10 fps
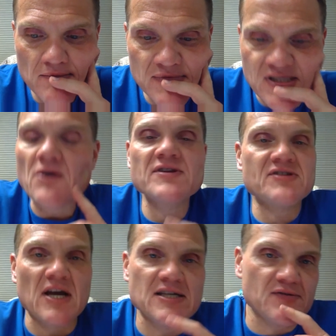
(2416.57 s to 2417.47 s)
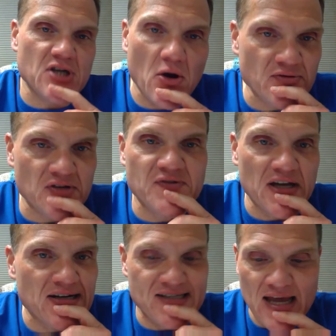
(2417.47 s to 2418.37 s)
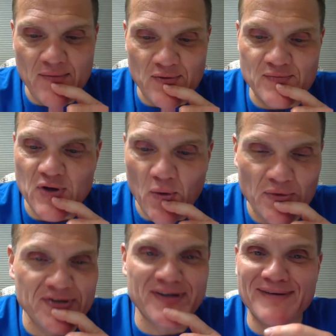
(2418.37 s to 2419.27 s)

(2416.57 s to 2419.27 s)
So the sons of Joseph did as they were told.